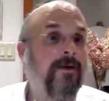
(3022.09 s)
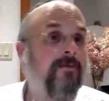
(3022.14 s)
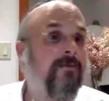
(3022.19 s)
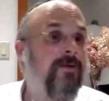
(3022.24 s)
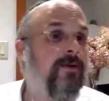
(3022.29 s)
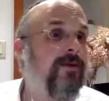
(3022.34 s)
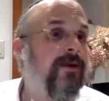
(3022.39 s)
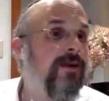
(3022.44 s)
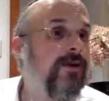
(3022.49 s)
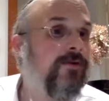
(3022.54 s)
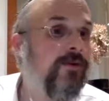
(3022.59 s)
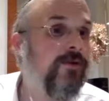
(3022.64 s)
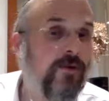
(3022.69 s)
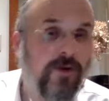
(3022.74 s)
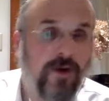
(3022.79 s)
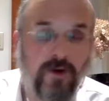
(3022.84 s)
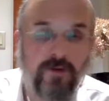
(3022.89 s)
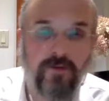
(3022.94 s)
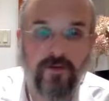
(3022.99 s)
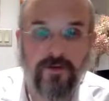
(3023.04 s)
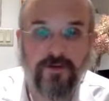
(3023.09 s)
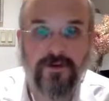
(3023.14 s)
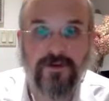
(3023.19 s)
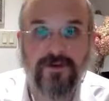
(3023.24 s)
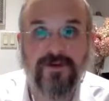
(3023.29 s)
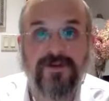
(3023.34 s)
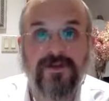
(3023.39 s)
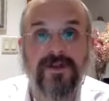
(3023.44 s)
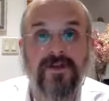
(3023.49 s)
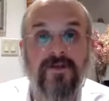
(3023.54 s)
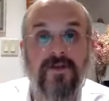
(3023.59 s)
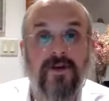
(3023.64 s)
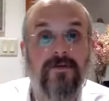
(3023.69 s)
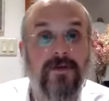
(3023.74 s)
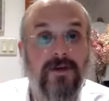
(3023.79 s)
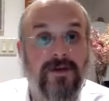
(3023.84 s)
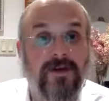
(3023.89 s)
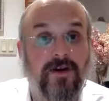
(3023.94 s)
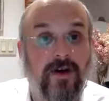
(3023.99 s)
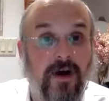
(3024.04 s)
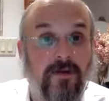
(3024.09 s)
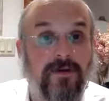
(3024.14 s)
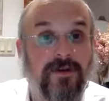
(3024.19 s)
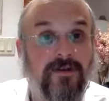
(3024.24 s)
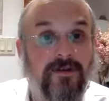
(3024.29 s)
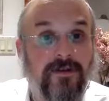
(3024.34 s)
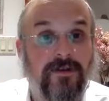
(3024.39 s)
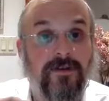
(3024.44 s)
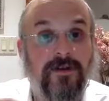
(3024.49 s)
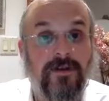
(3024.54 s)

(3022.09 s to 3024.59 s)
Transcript: but I'm going to comb, through it to see if the Rebbe makes a comment